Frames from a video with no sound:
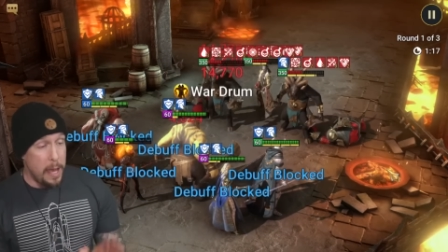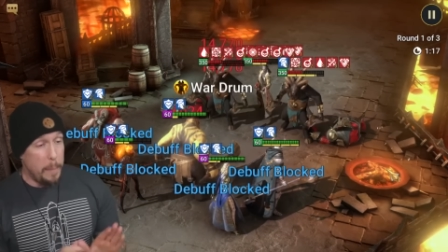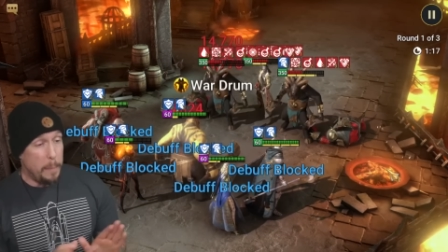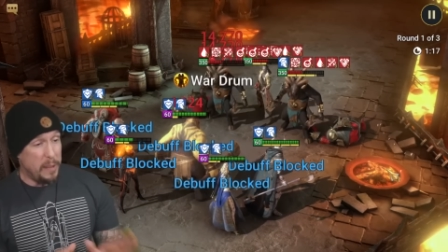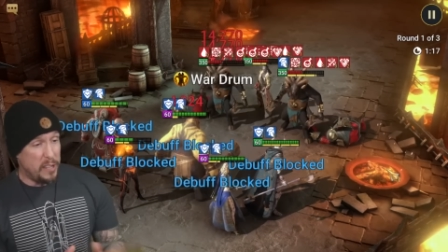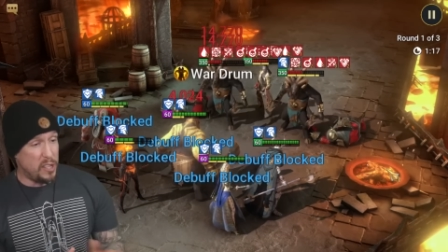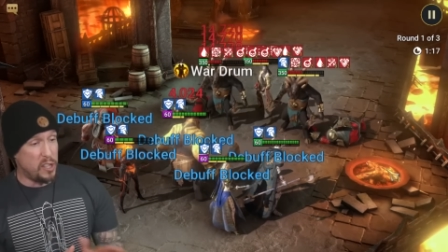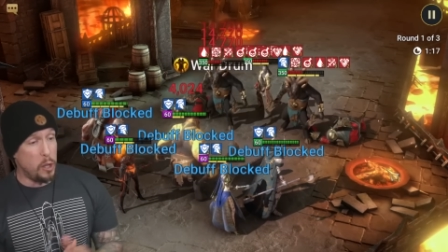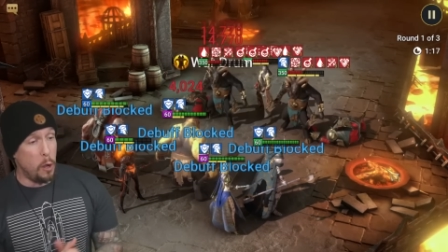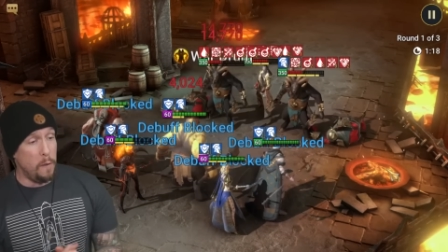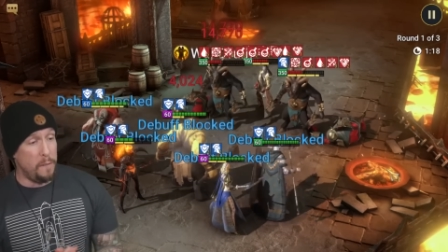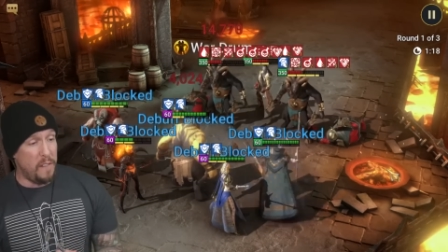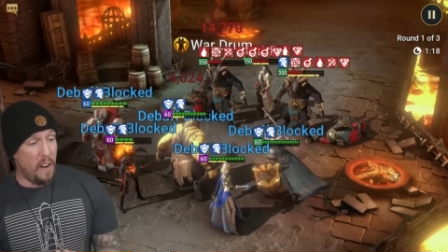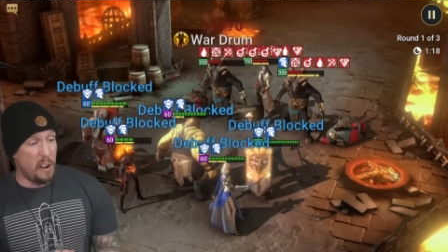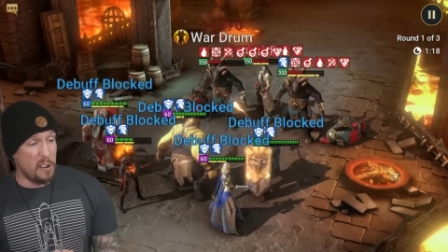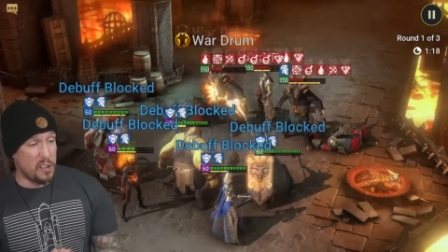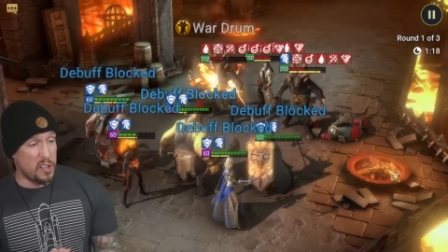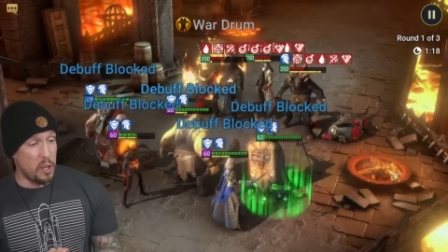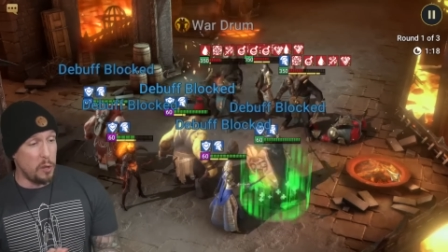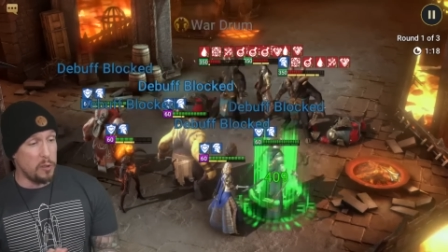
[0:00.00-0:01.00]
But so
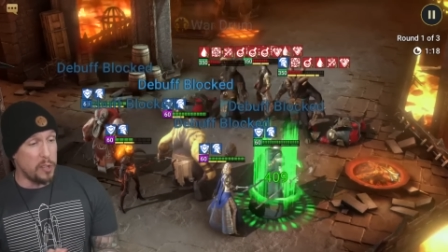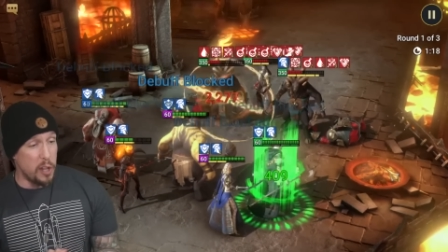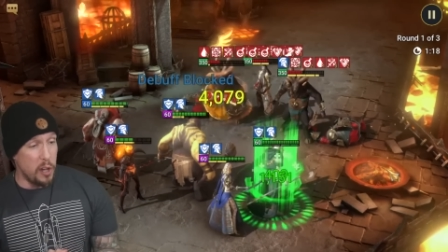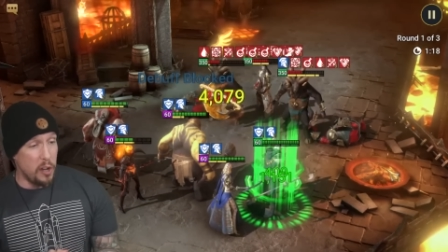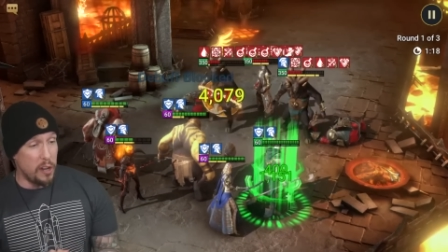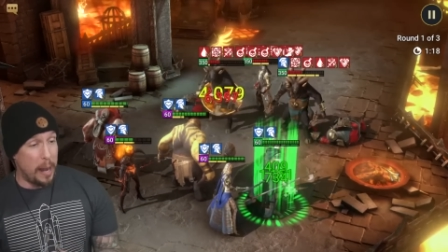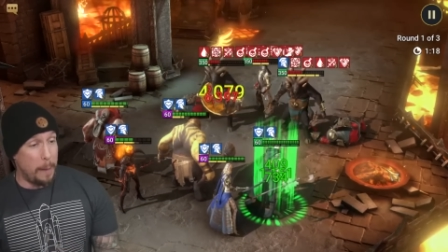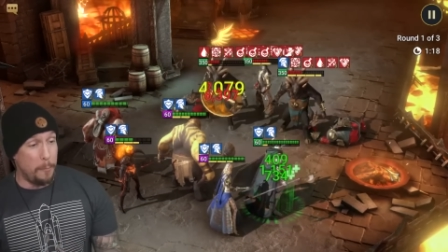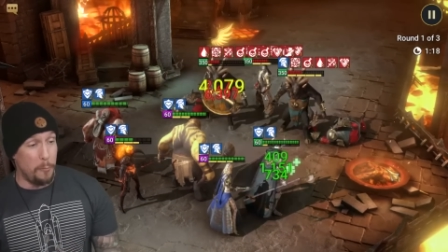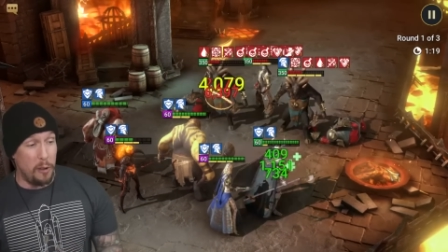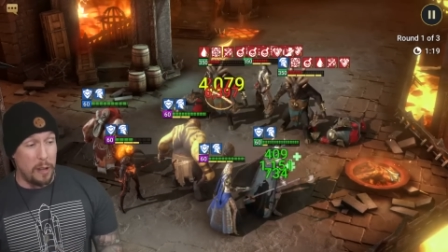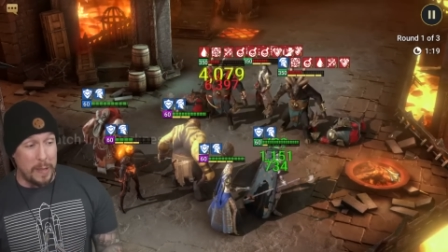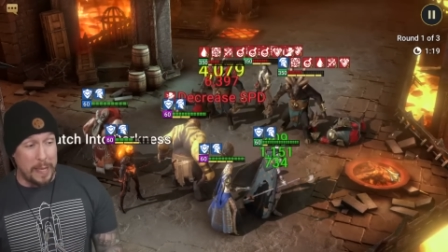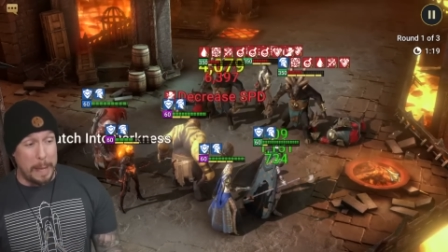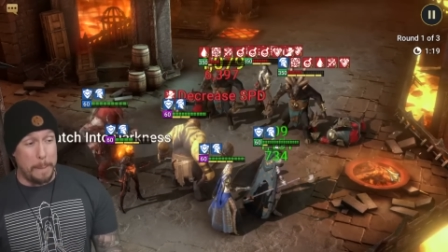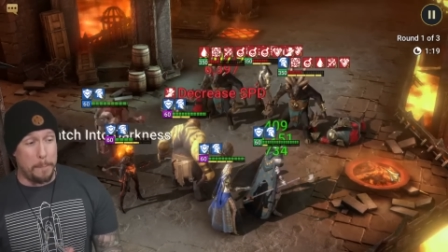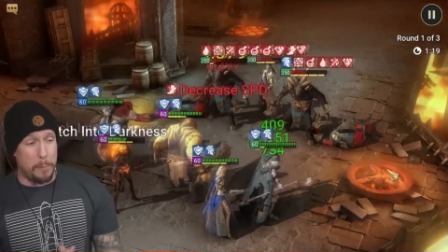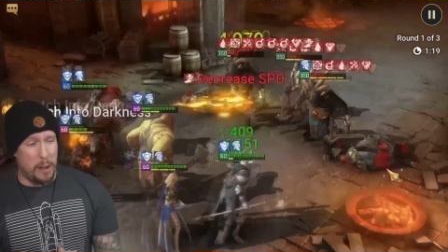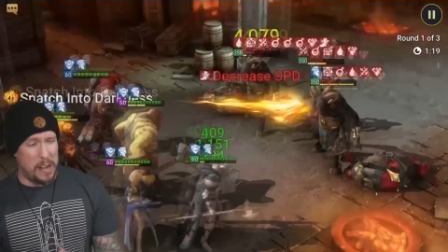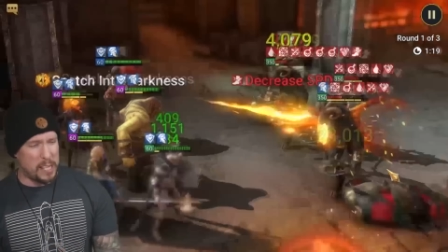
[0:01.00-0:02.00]
far, so good. I'm
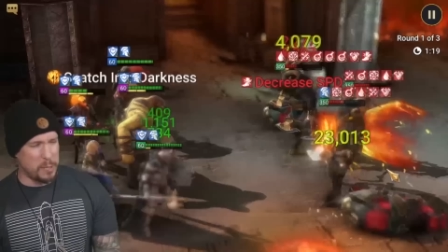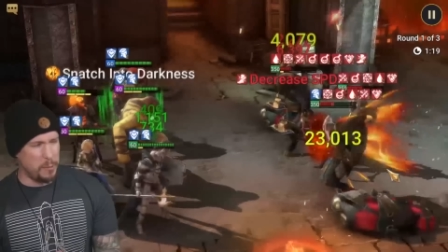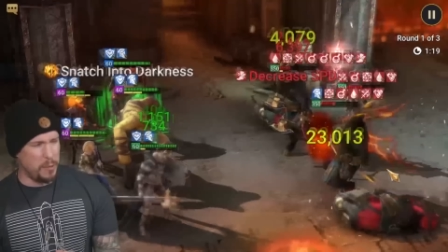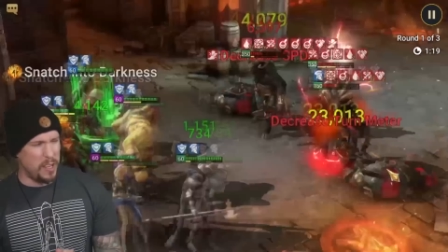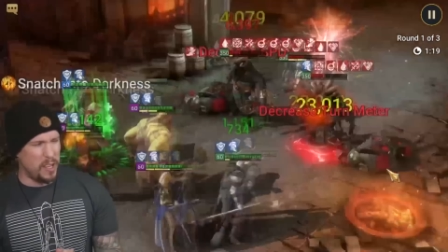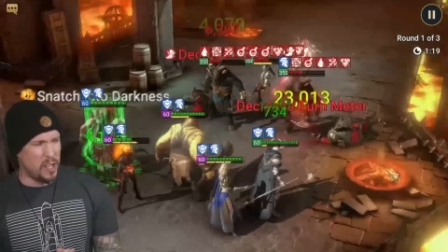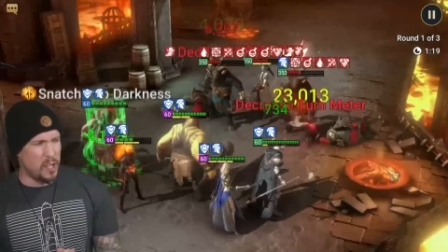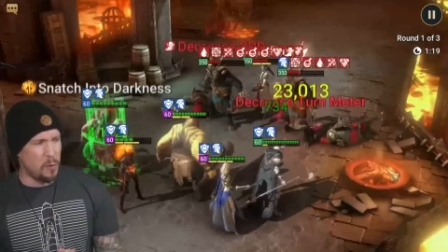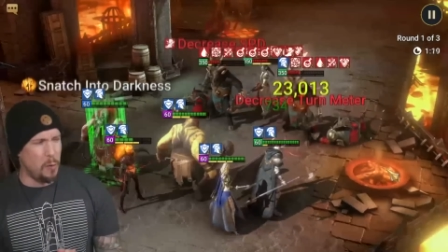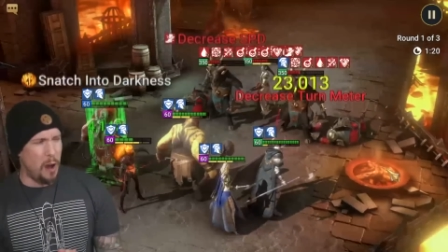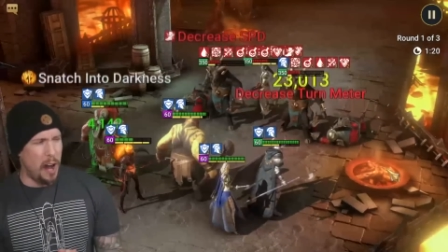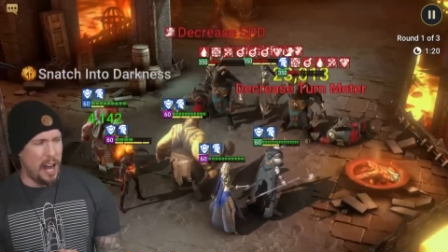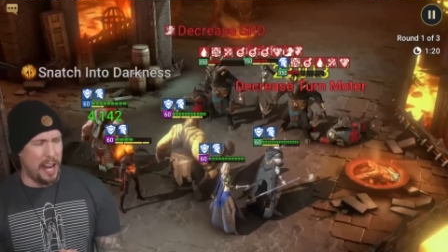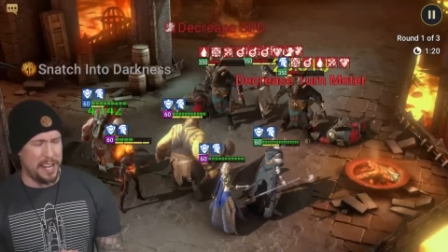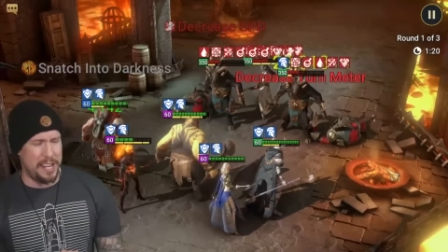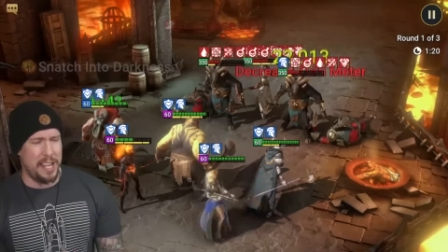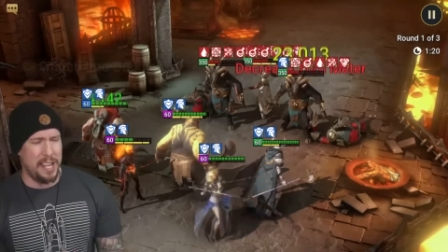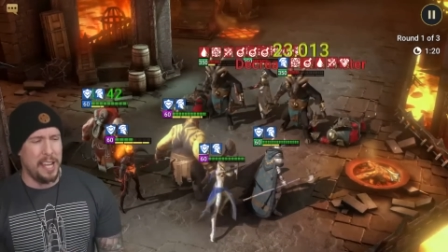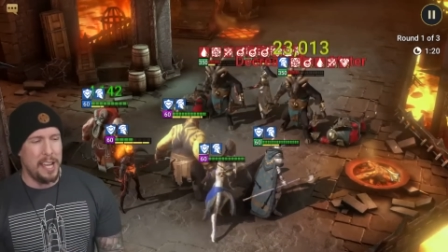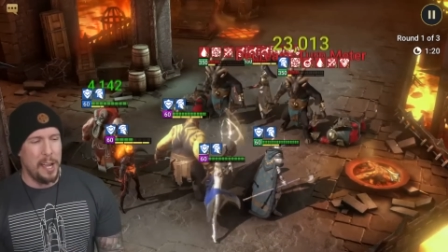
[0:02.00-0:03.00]
really impressed with this
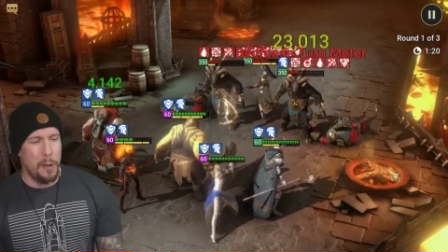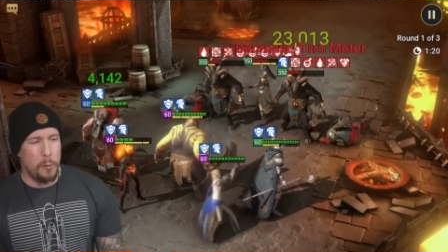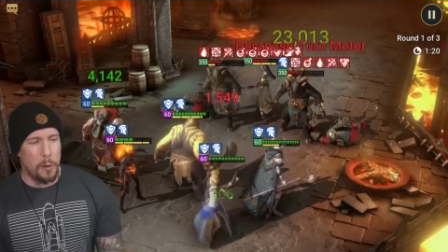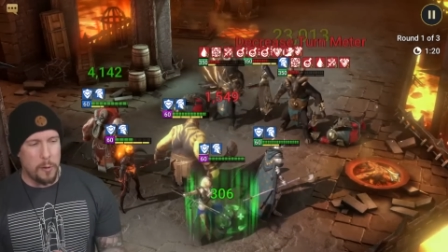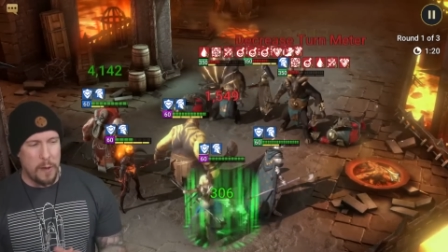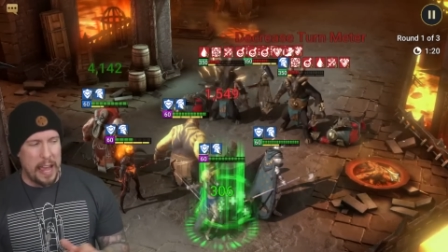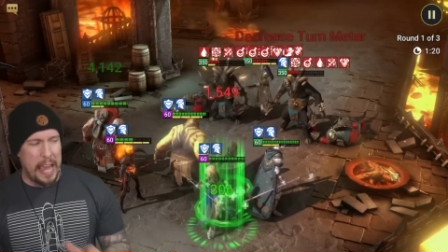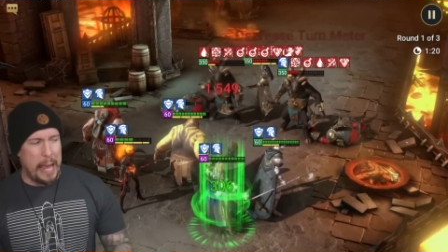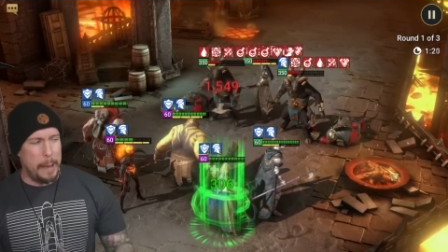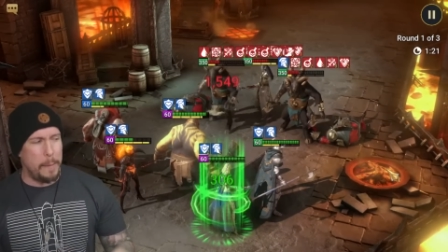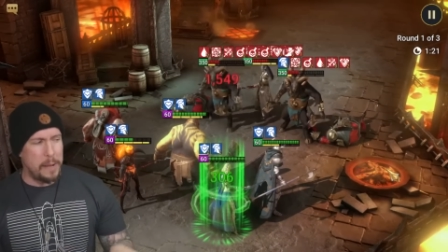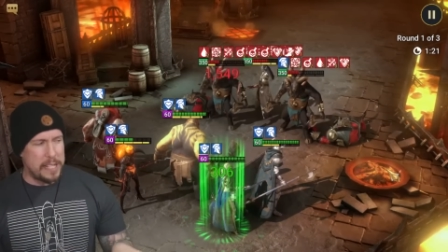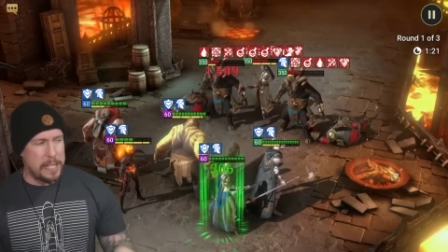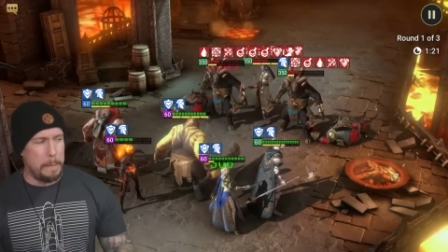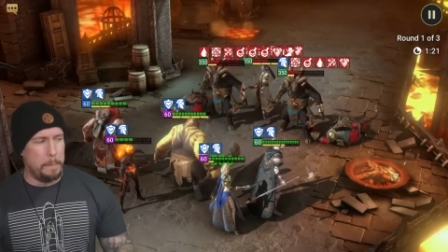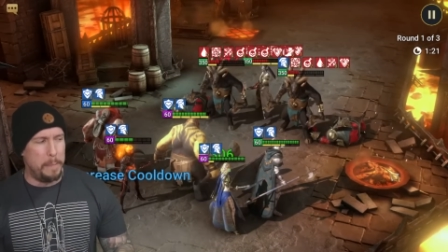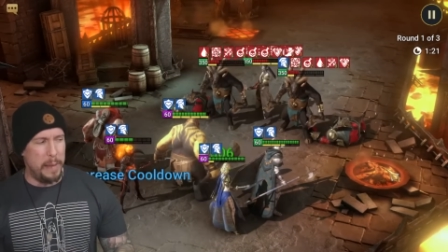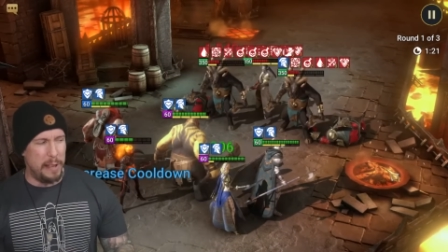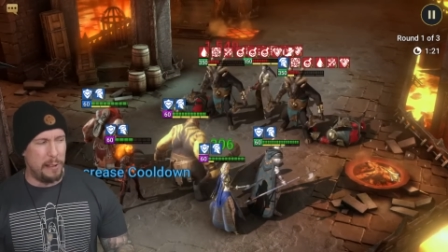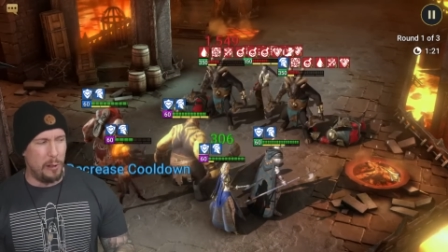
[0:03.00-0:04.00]
squad. We were able
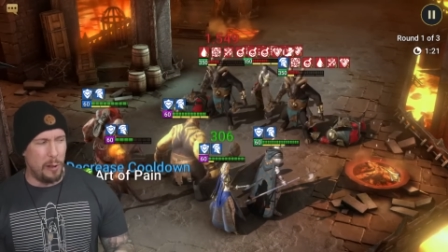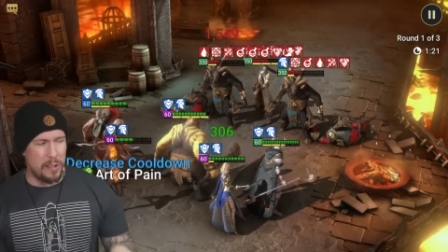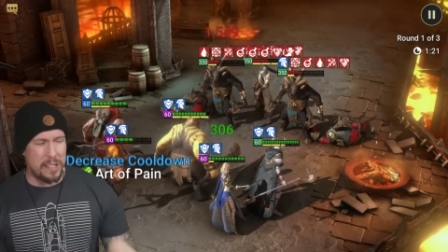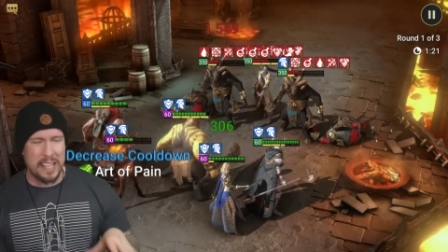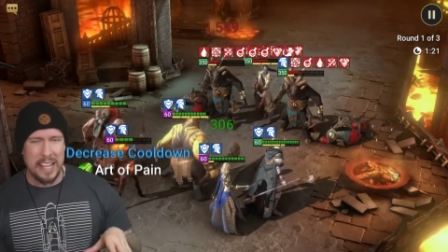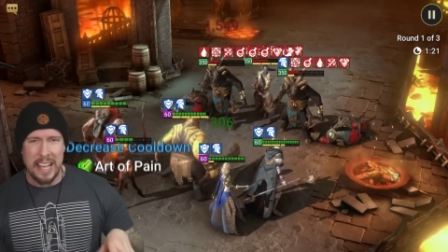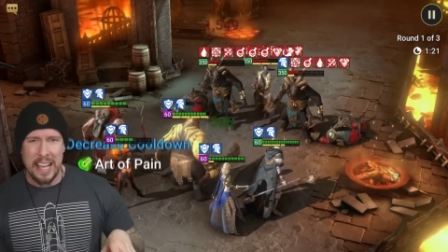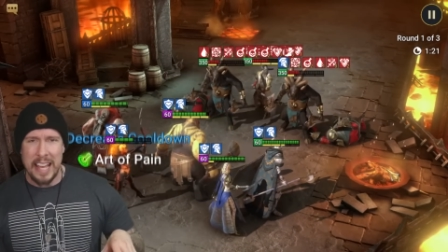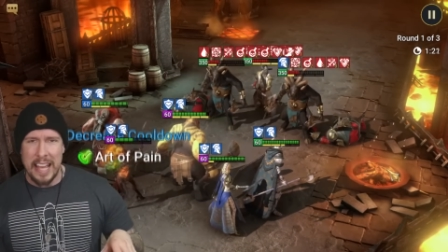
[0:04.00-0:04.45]
to build